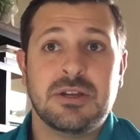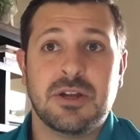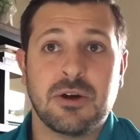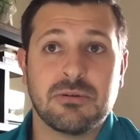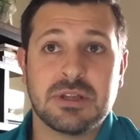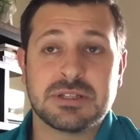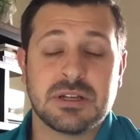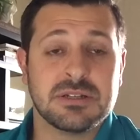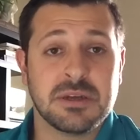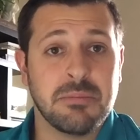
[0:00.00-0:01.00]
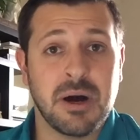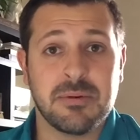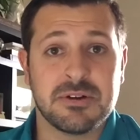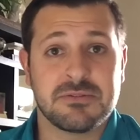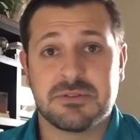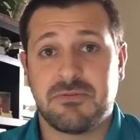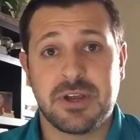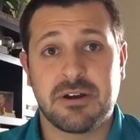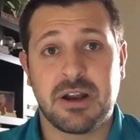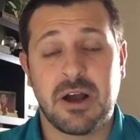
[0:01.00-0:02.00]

listening to Bubba figuring